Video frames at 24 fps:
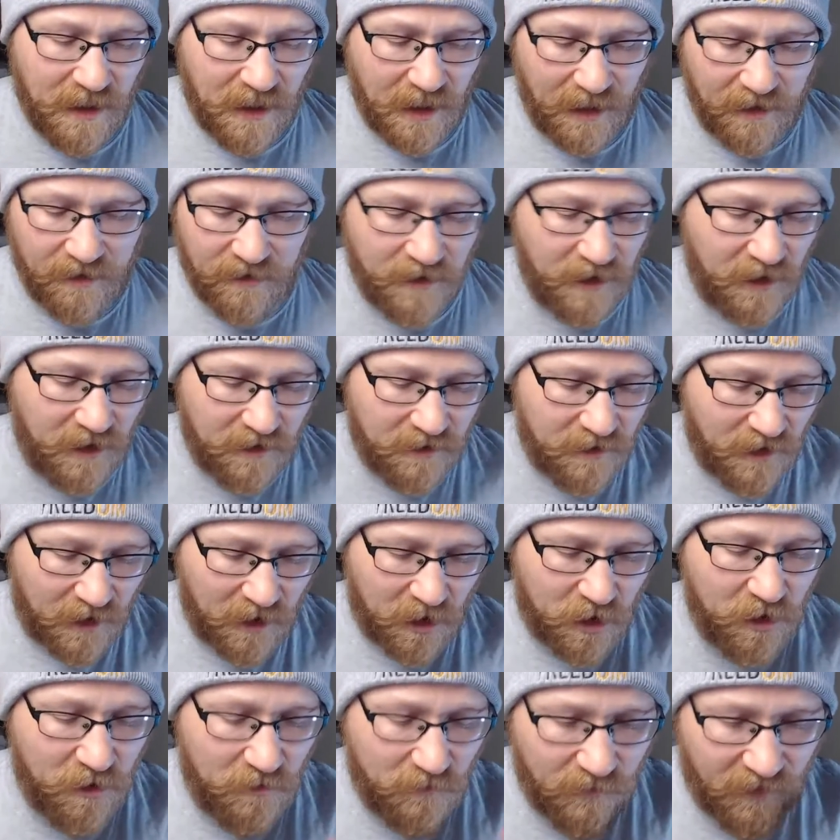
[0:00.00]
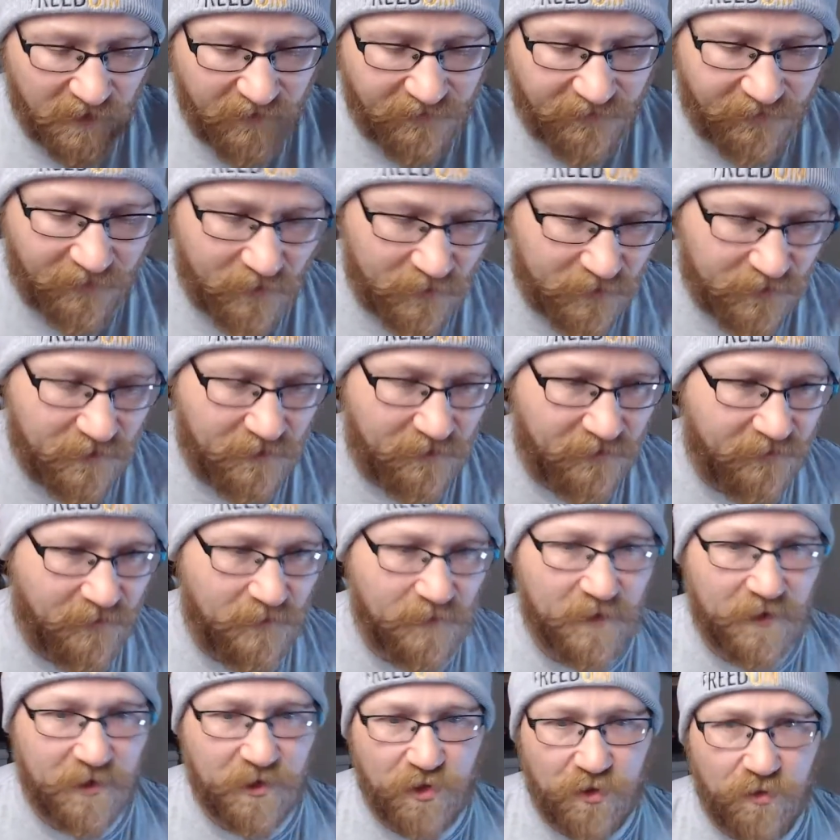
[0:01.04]
And that couldn't be further from
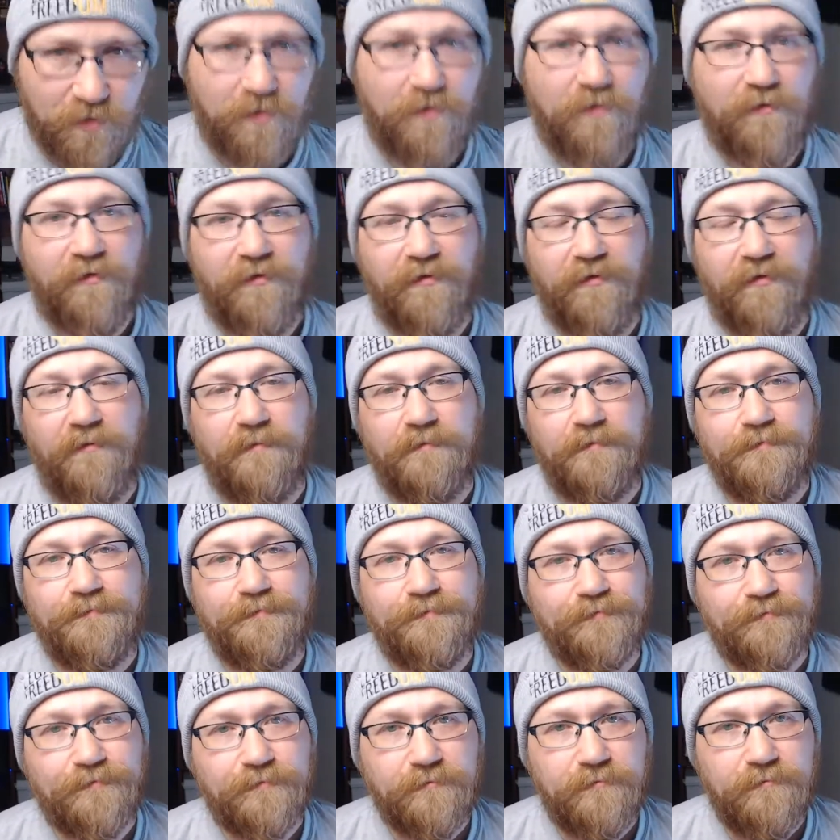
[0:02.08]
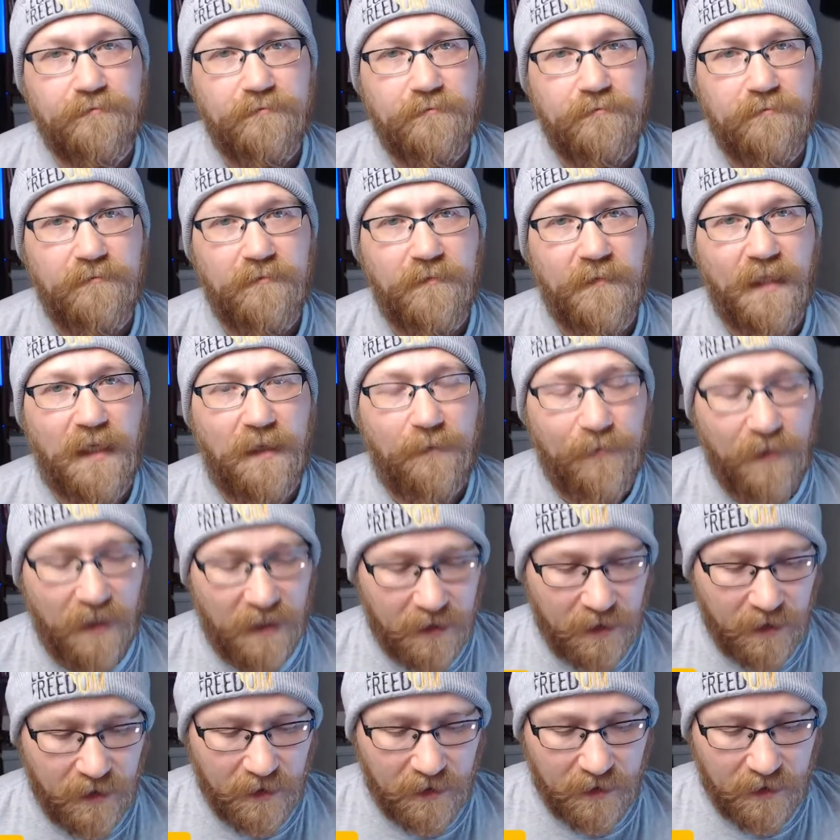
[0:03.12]
the truth. But